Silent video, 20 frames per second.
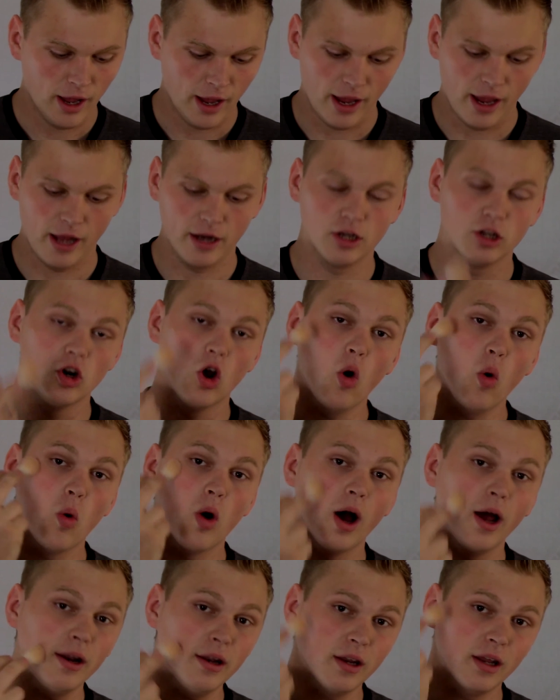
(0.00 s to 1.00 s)
And you know
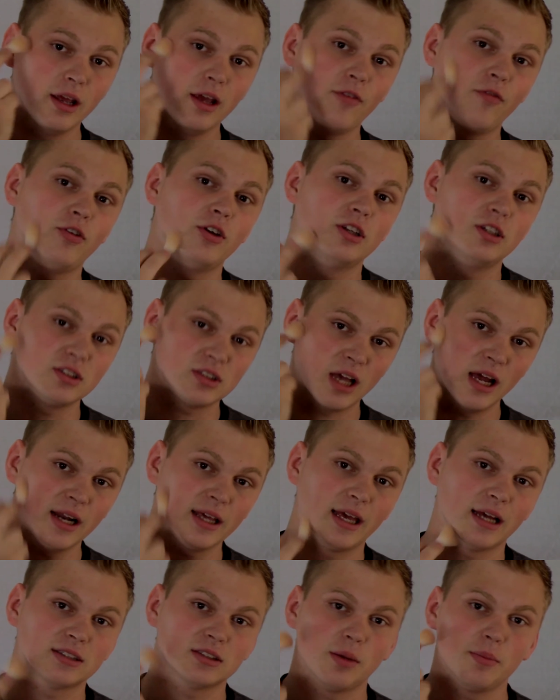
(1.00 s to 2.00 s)
what? If you just kind of
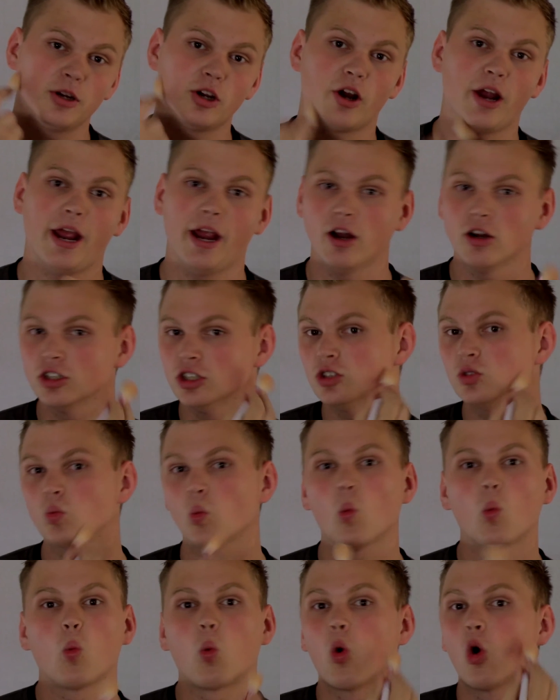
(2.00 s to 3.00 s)
get some in your hair,
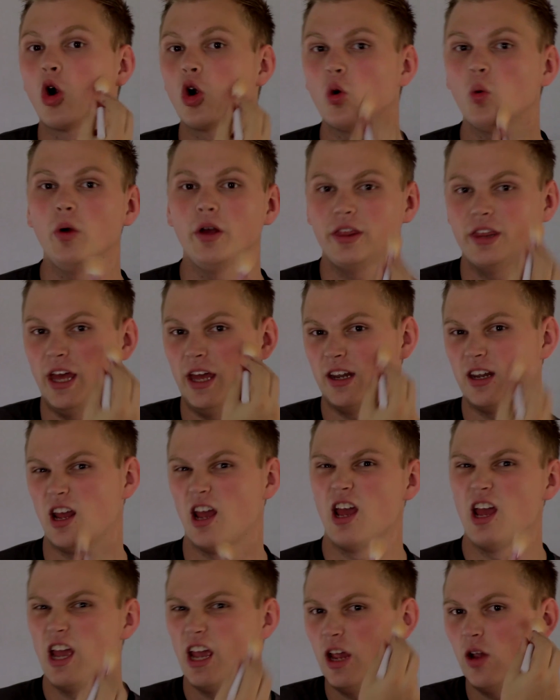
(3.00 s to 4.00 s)
just work with it.
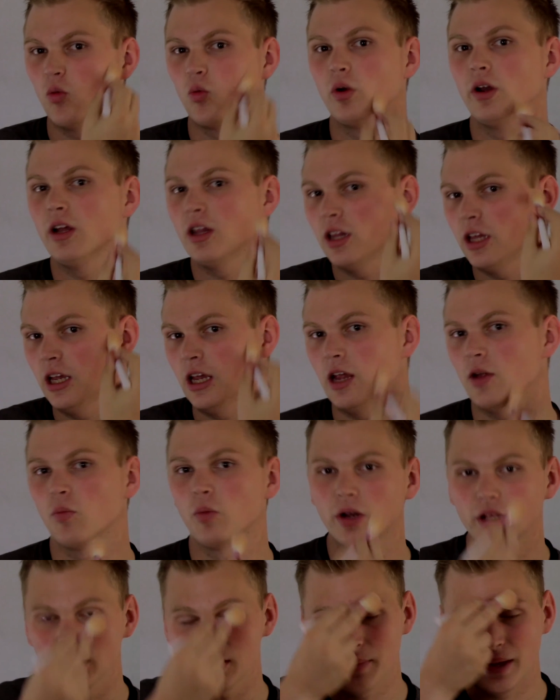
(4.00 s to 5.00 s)
It
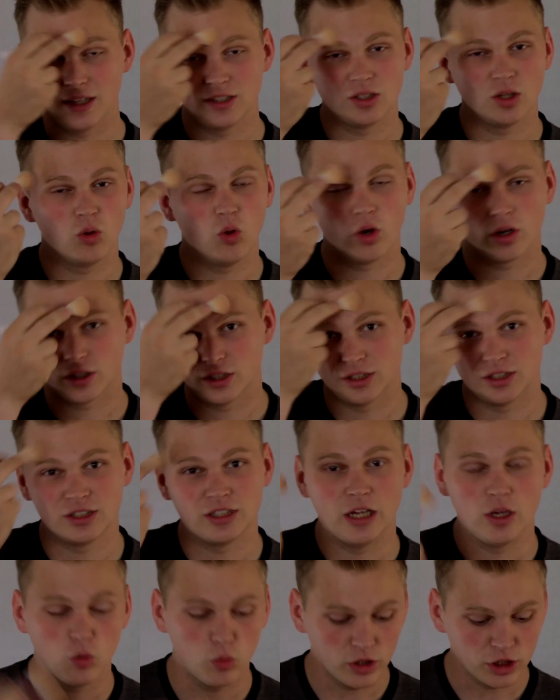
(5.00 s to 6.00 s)
really makes you look
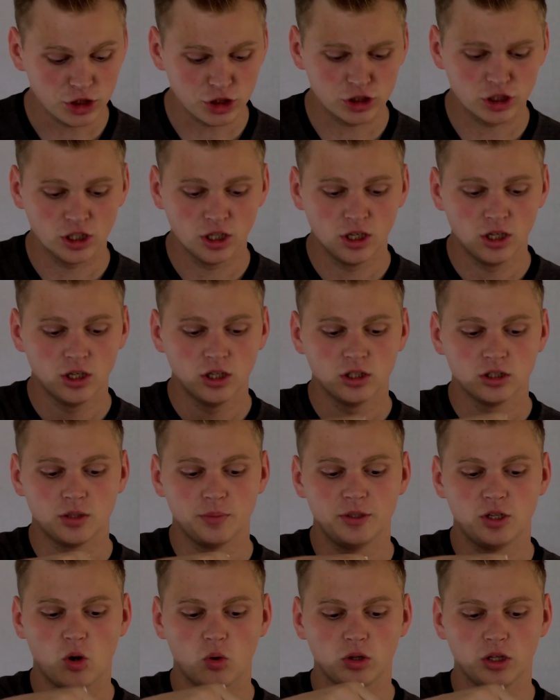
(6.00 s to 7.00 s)
distinguished, to
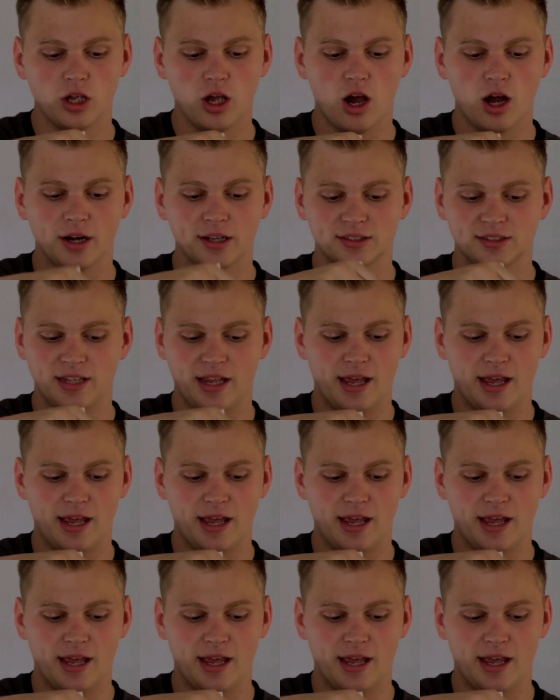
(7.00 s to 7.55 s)
be totally honest.